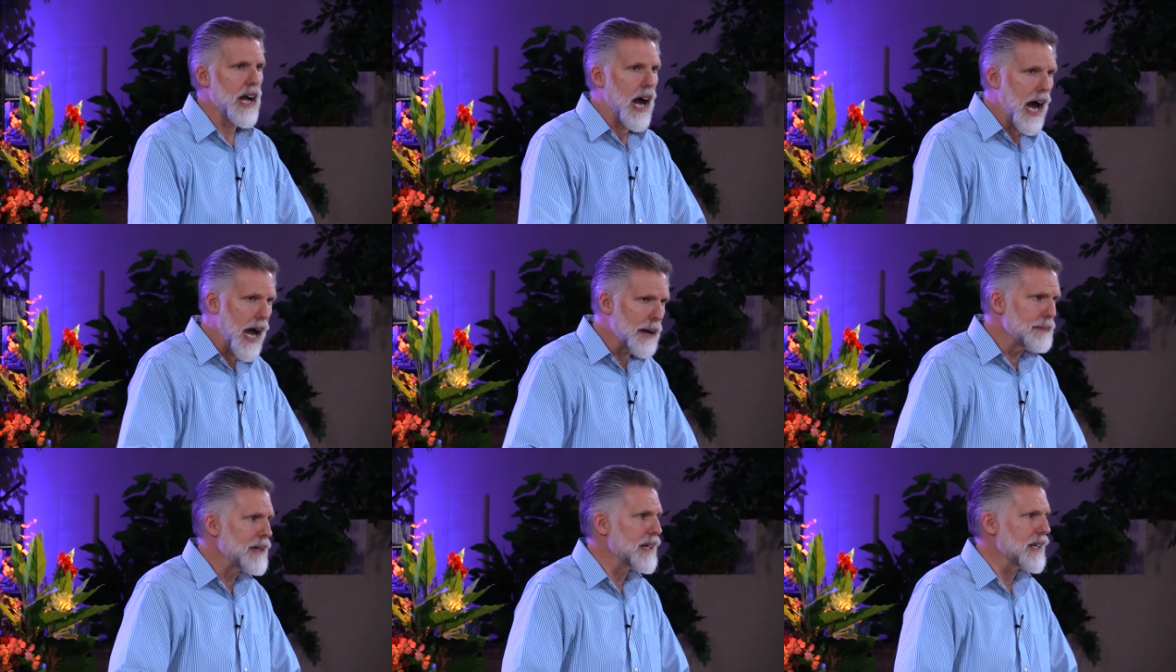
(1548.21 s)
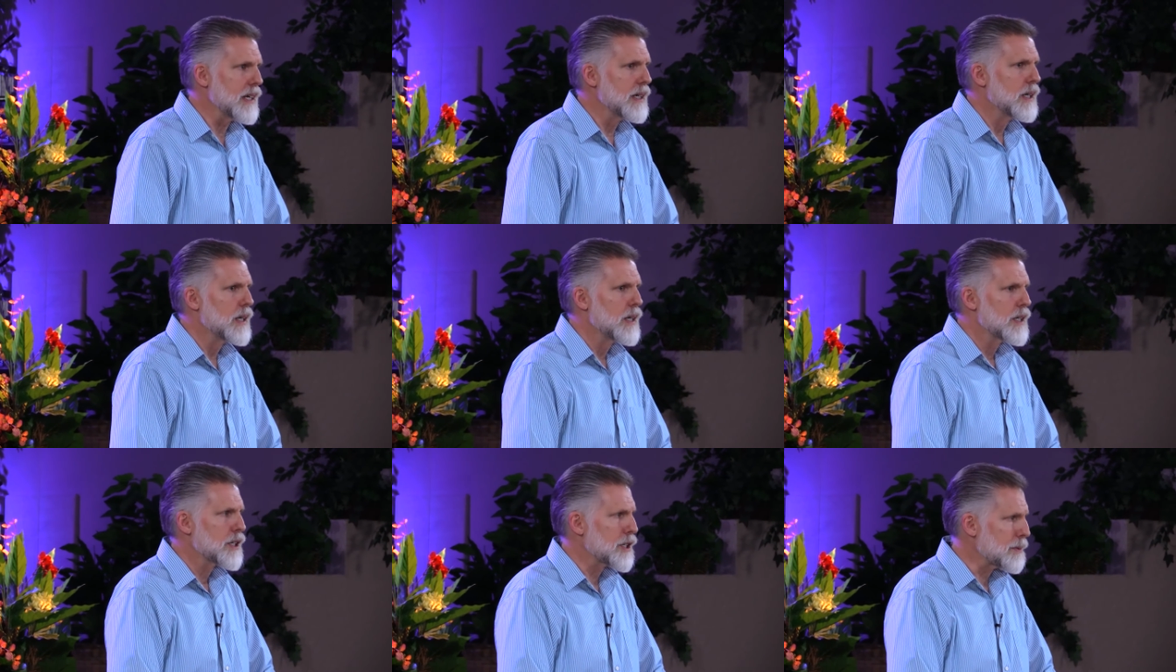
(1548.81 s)
I'm going to
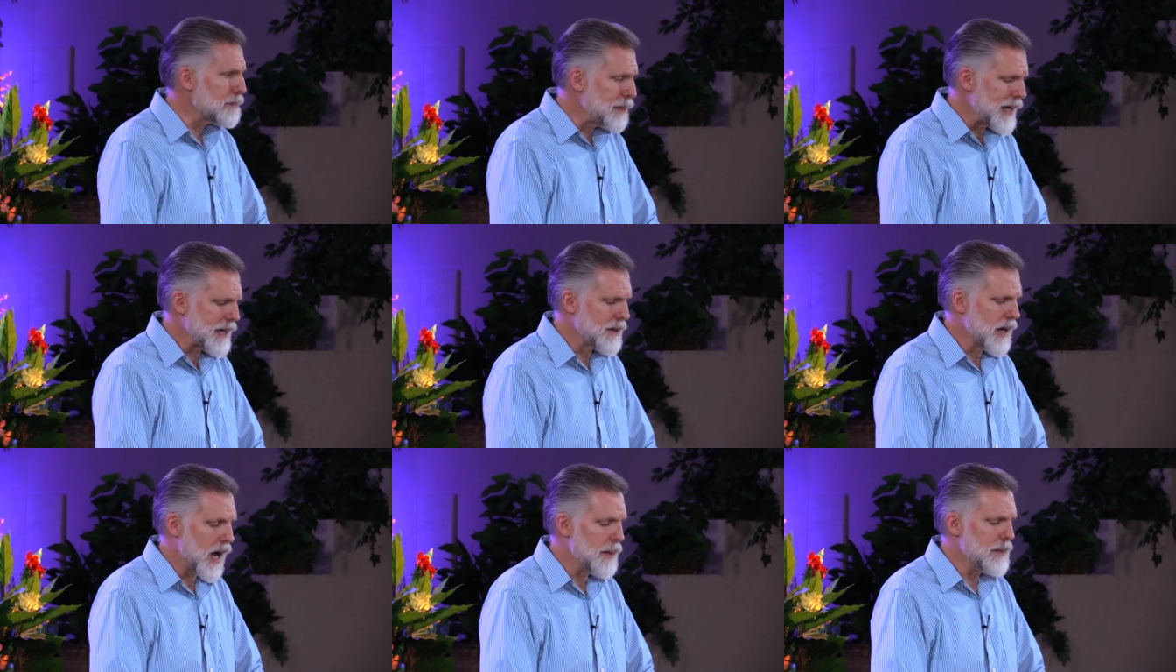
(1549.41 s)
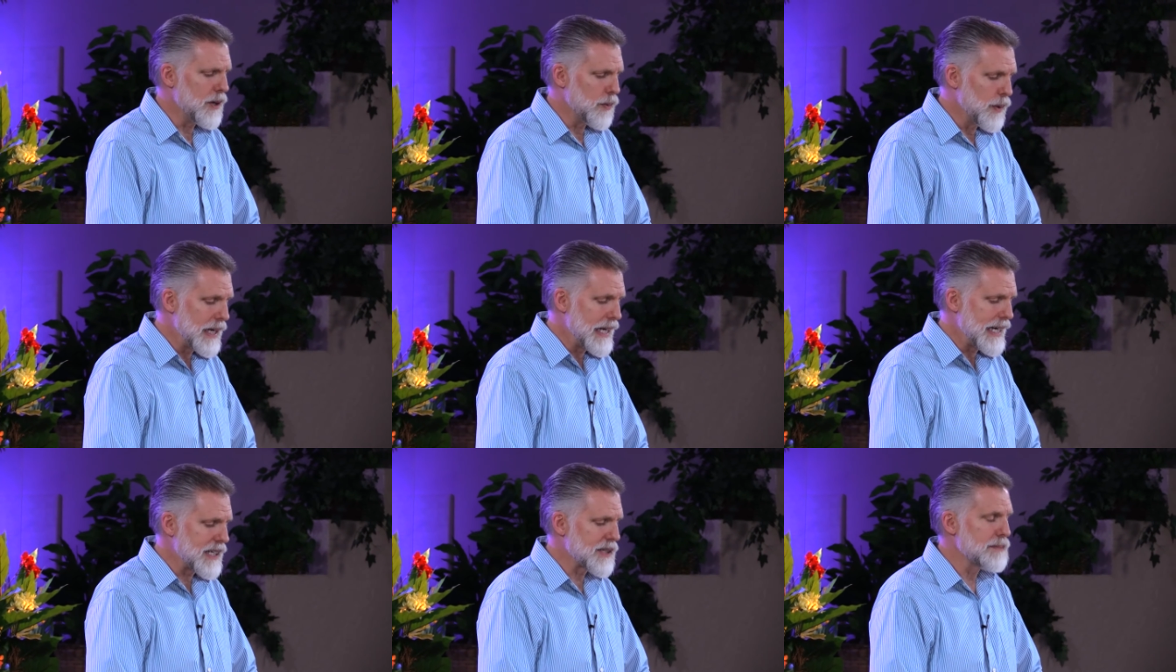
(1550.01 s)
speak, I'm going to
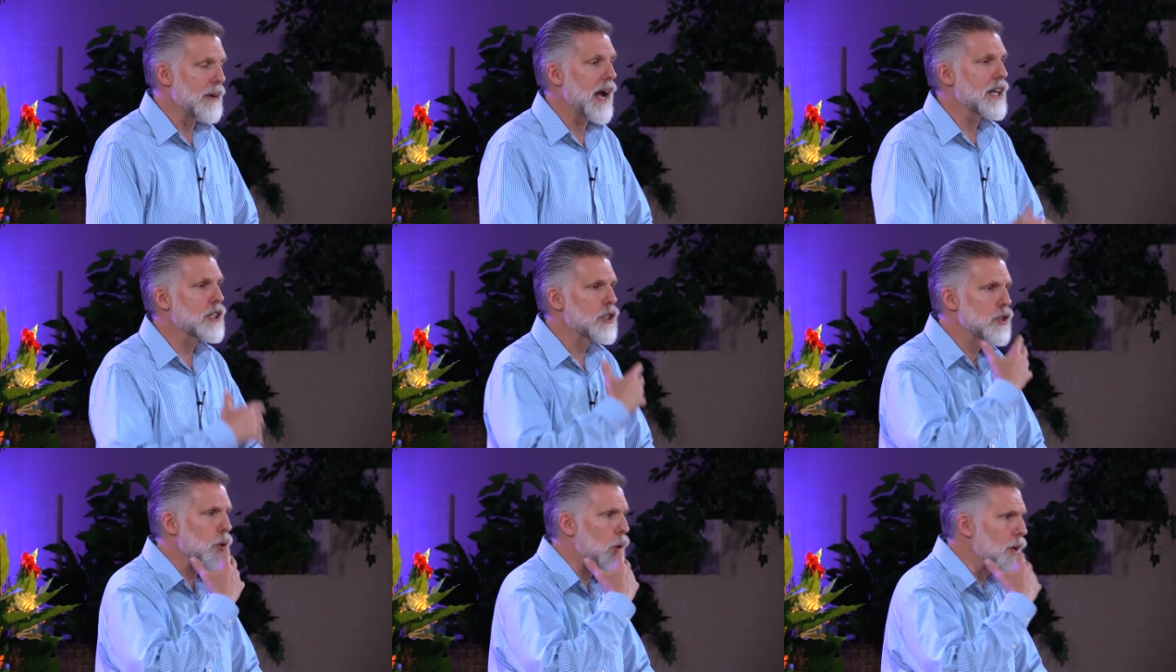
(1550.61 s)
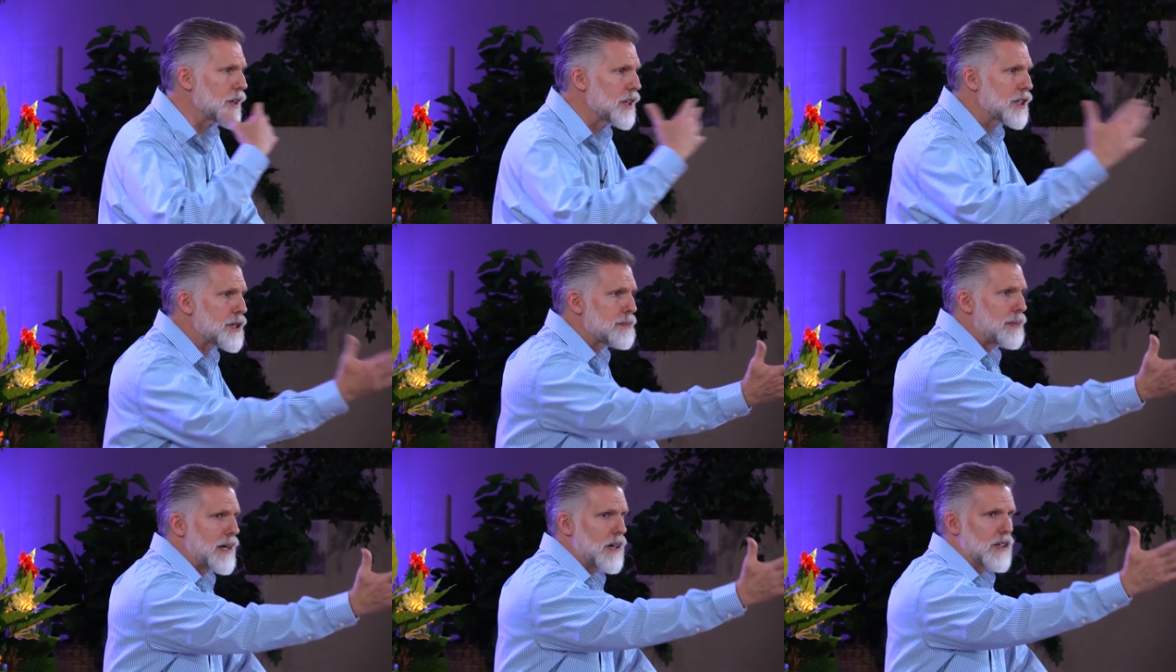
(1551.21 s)
release my sword of the
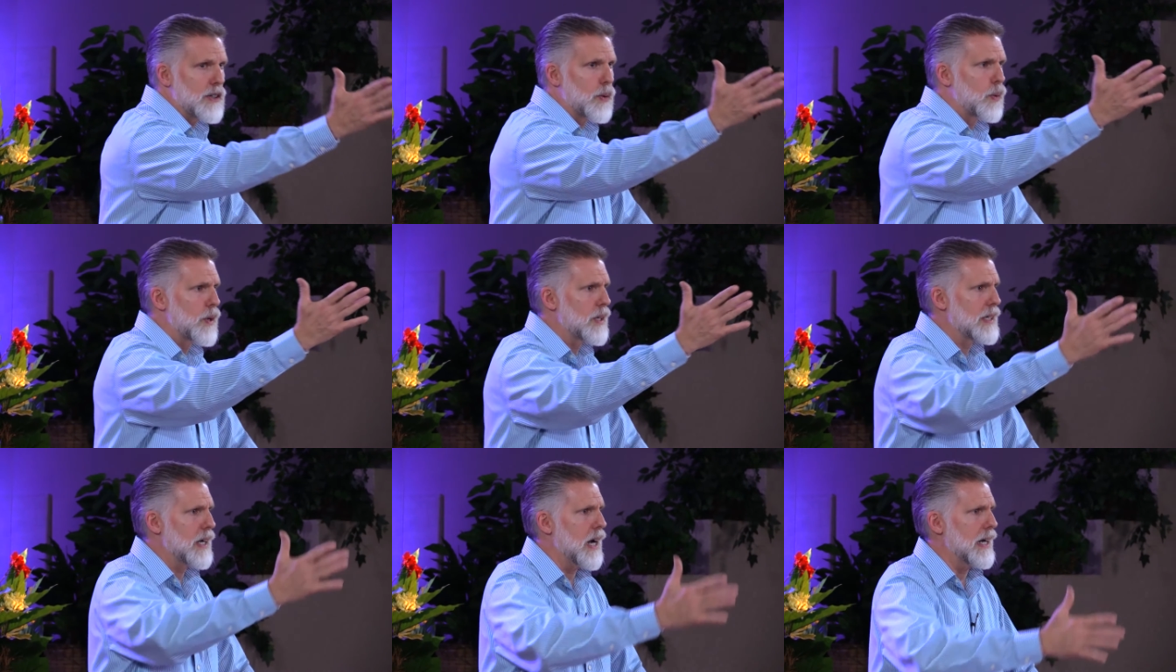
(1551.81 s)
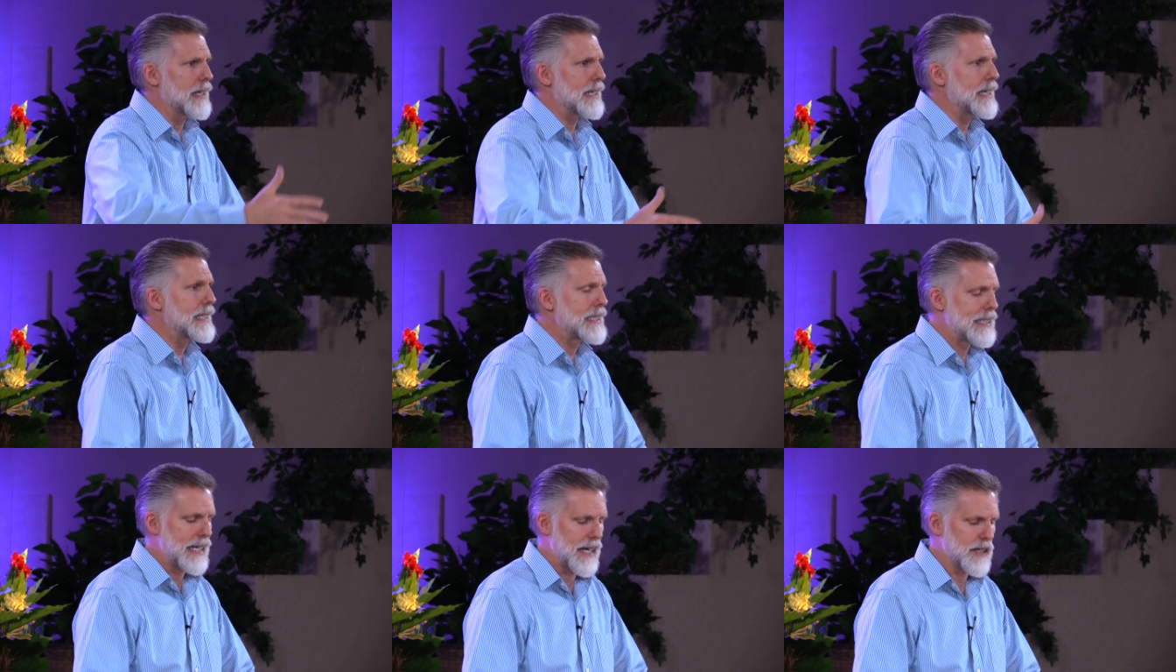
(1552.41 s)
Spirit, the Word of God,
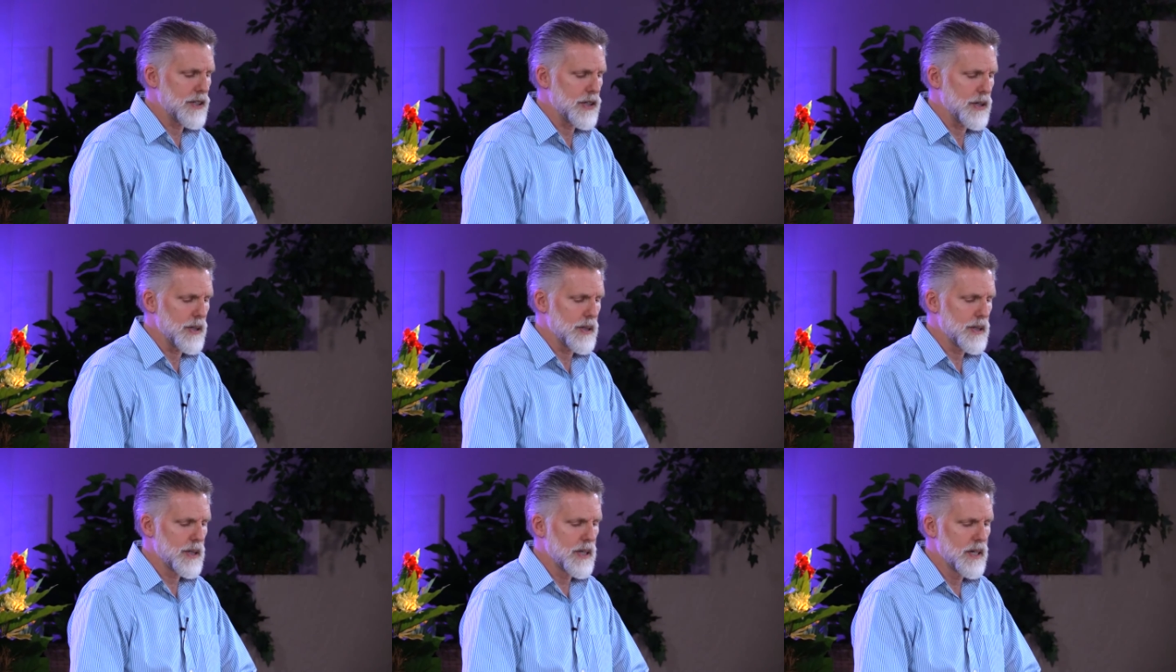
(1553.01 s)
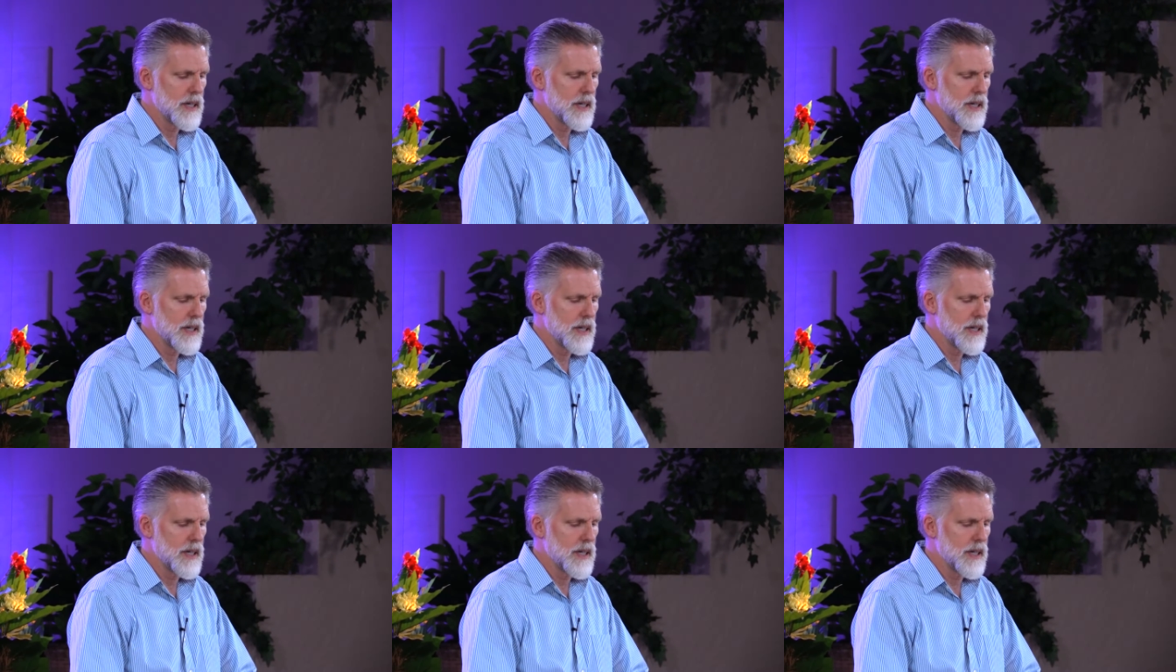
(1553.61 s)
against that church.